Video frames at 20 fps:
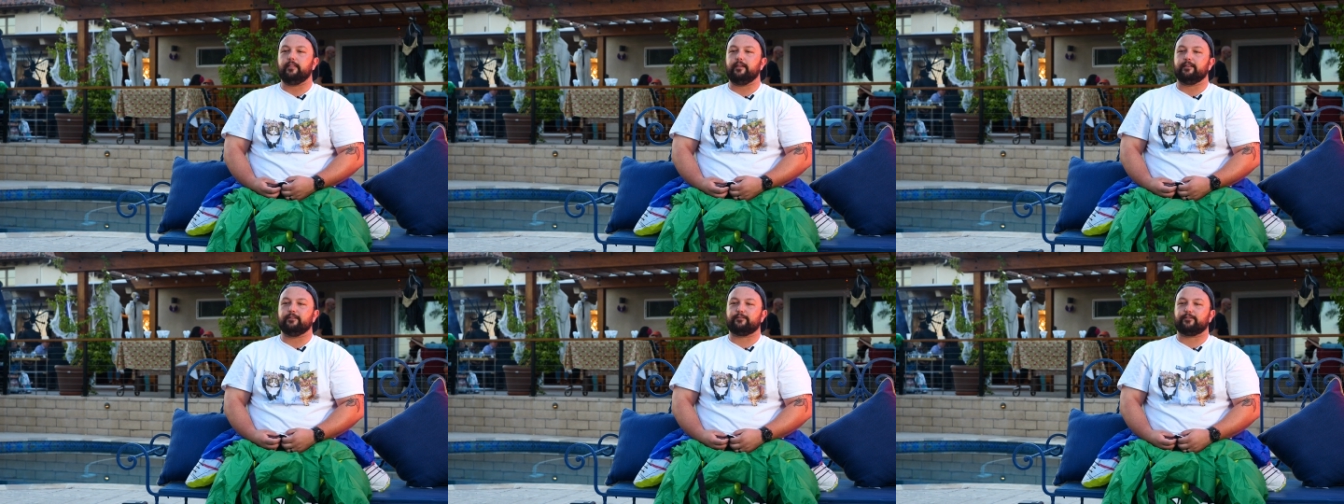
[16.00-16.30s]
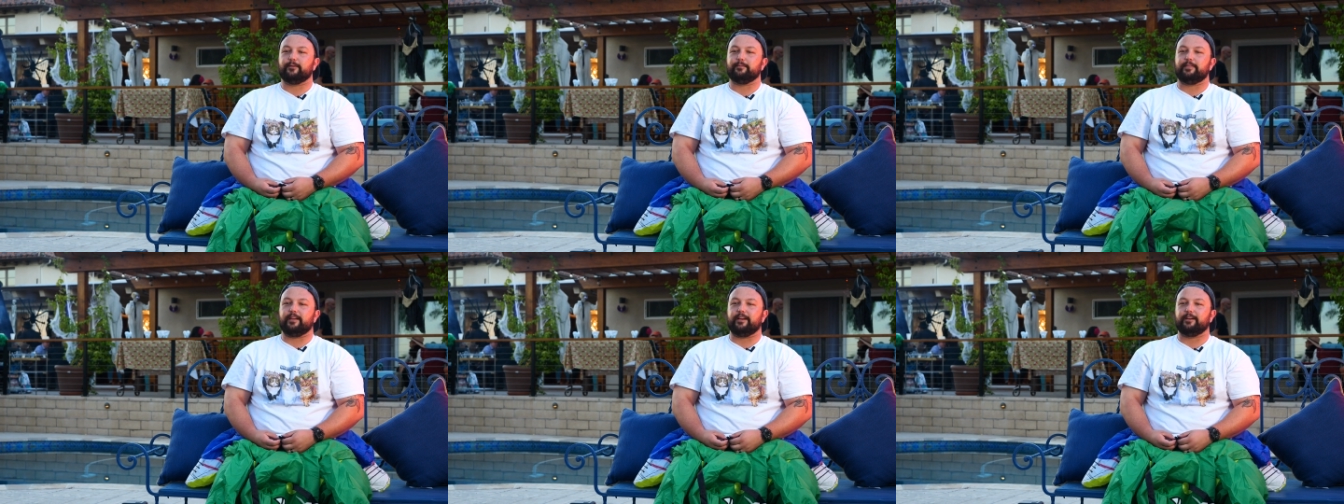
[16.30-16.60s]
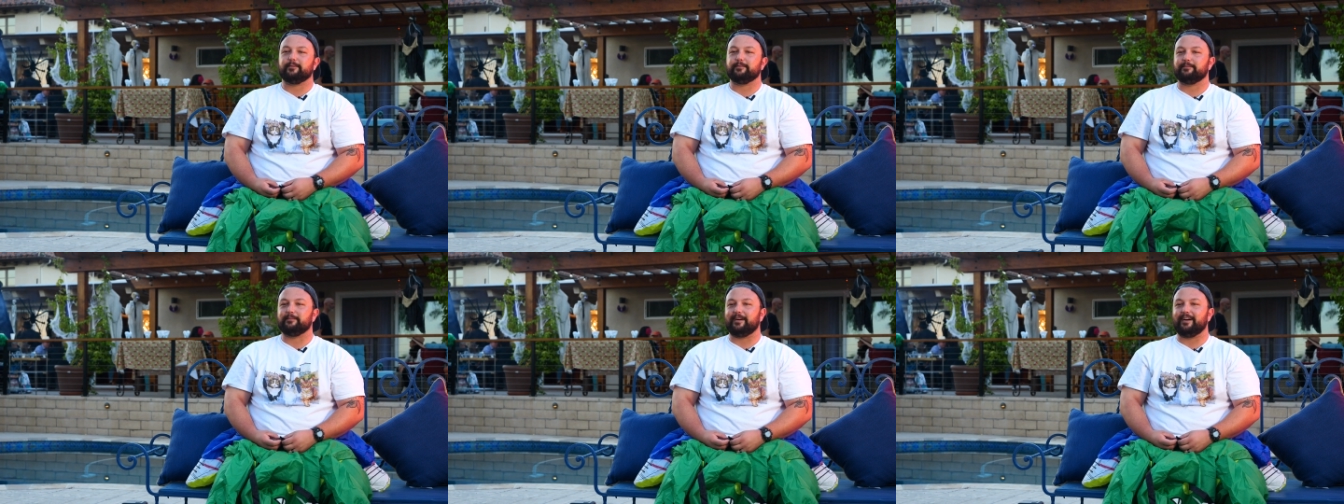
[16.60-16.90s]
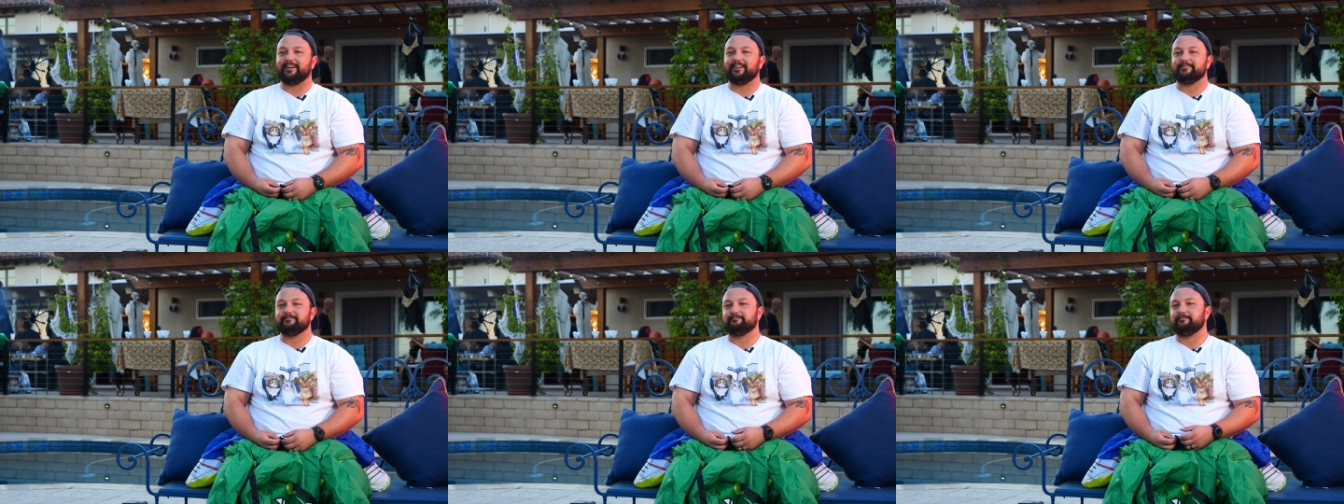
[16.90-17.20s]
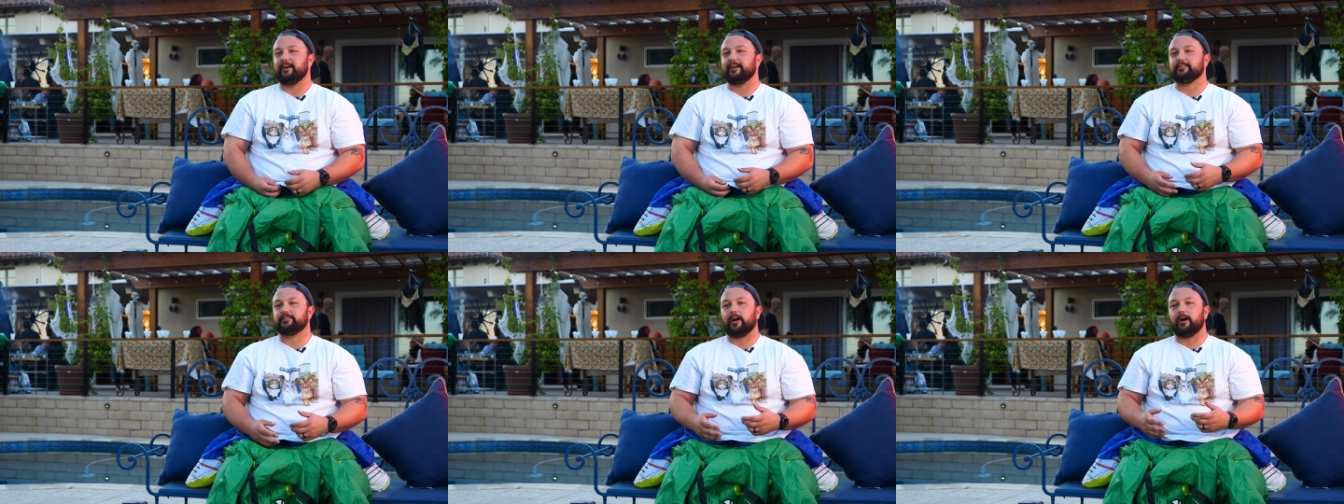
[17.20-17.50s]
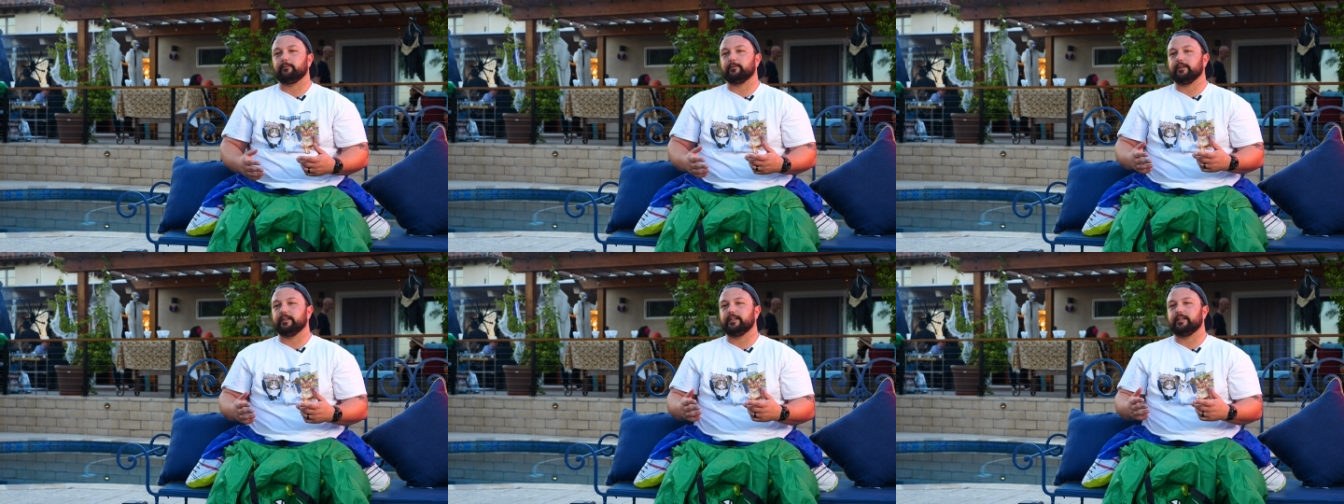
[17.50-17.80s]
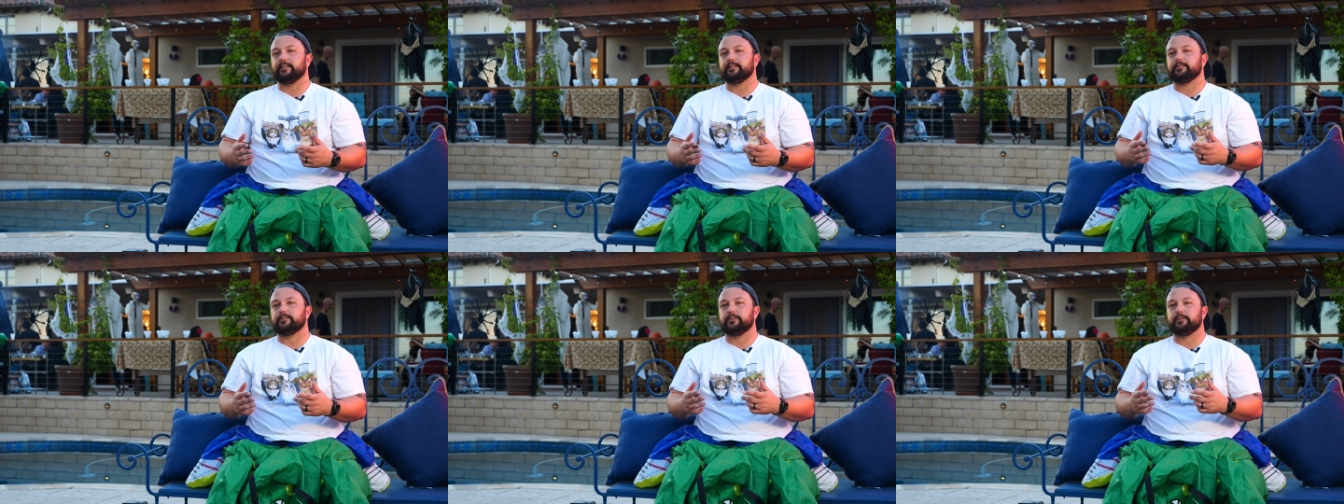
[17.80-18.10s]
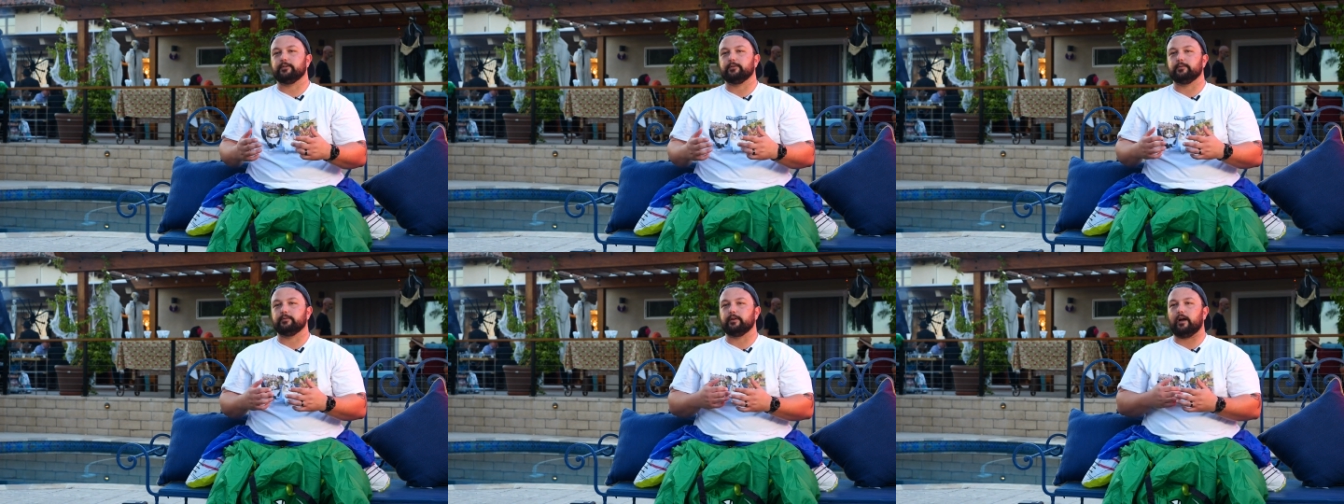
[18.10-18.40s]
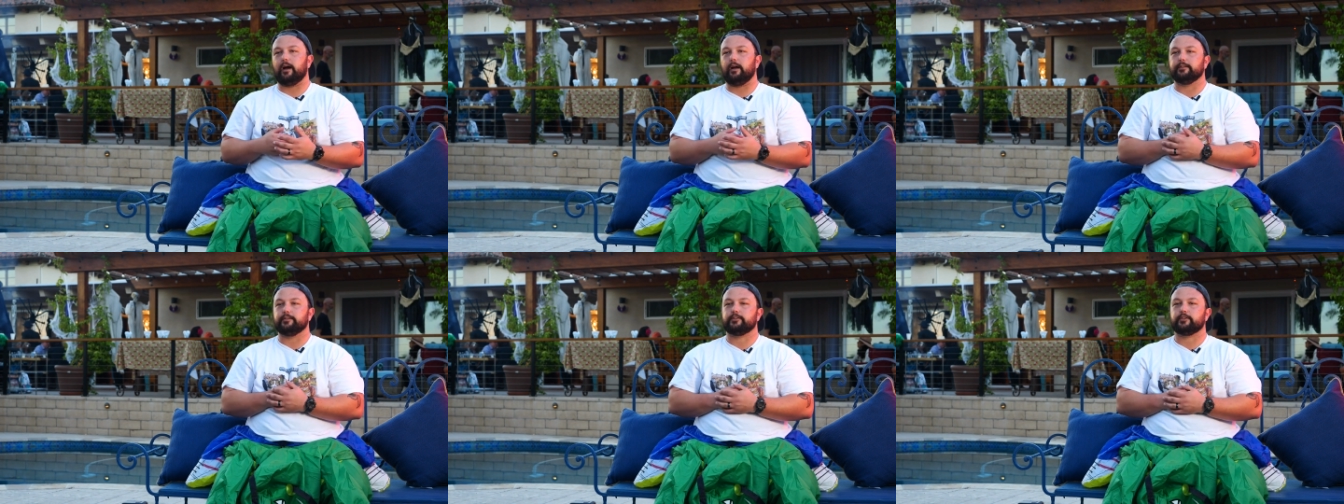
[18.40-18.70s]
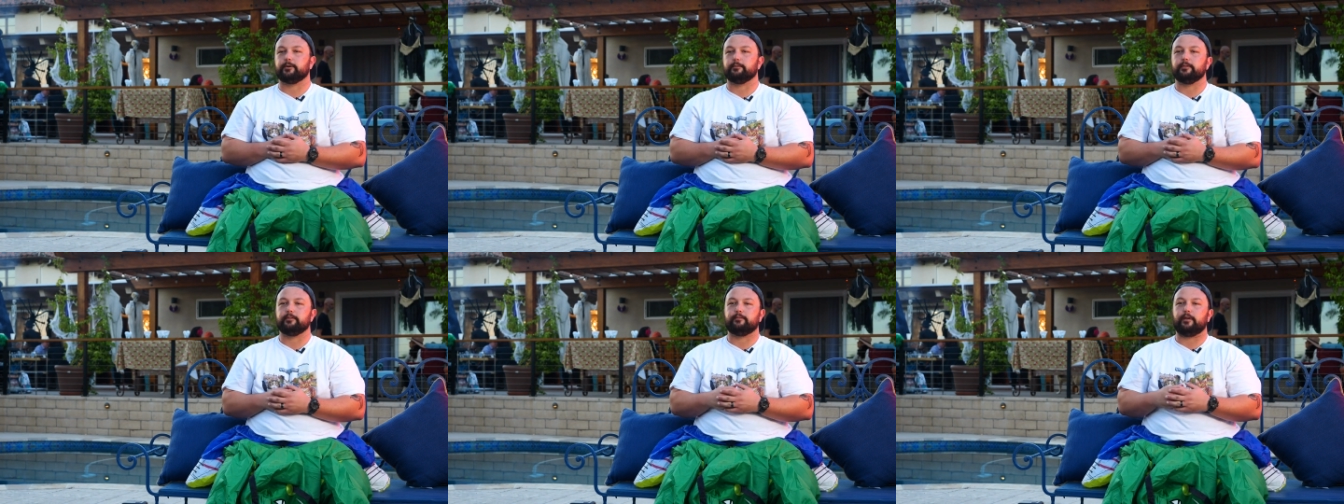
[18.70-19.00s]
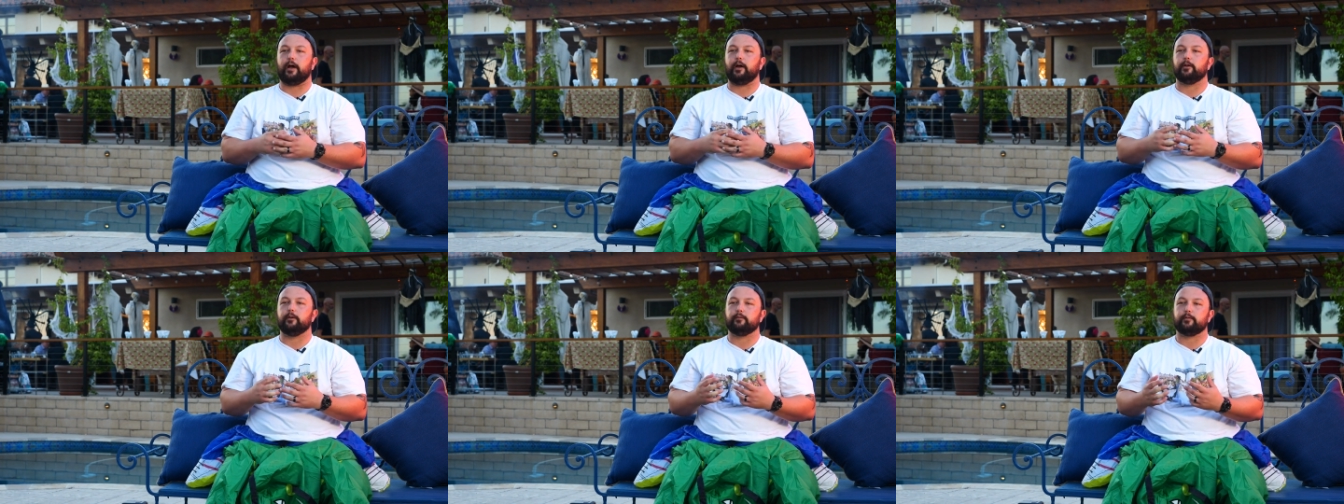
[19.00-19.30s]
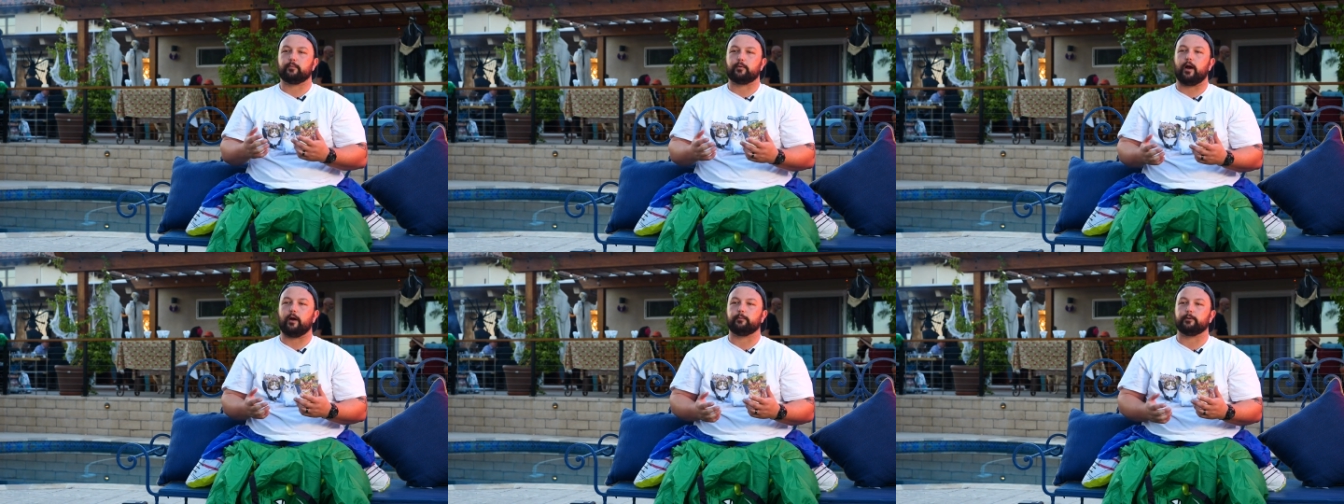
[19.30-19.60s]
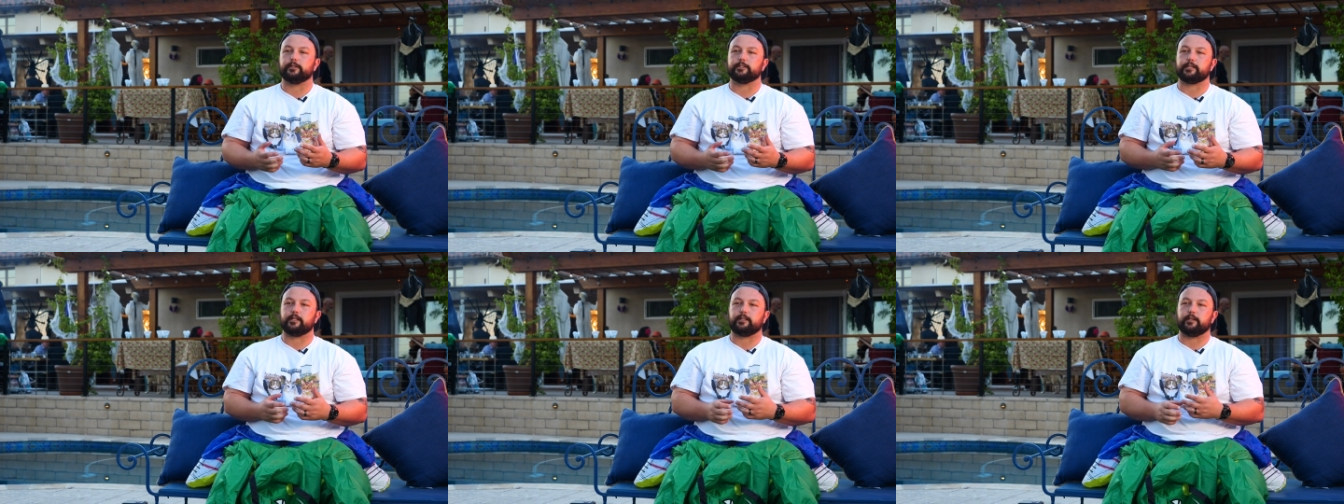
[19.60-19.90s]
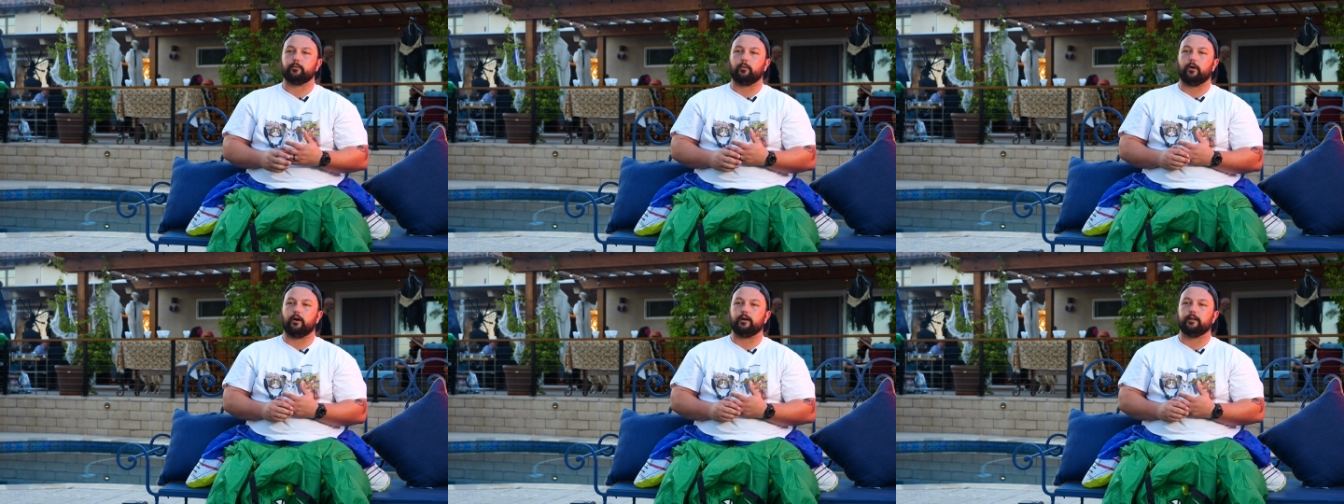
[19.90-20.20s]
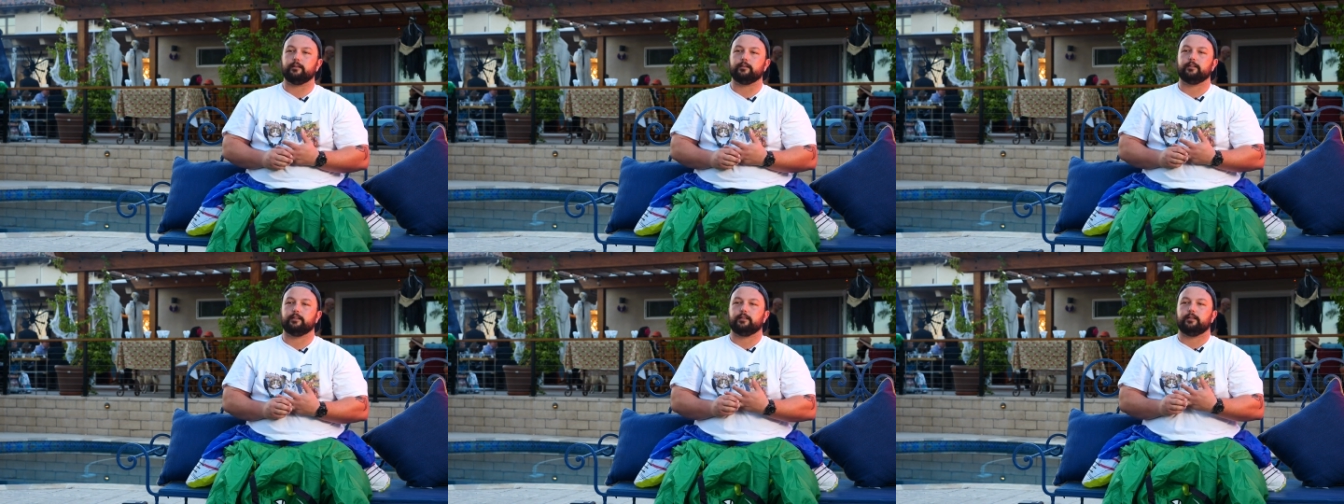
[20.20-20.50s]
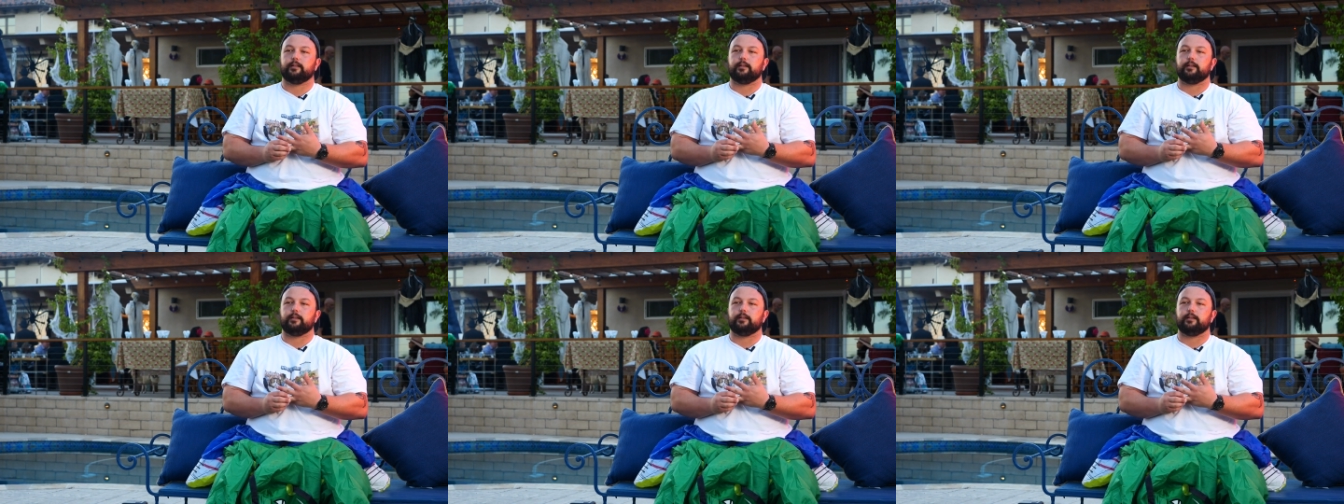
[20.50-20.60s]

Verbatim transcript: and then from there, my, my job really is to uh, determine the value of the properties that they want.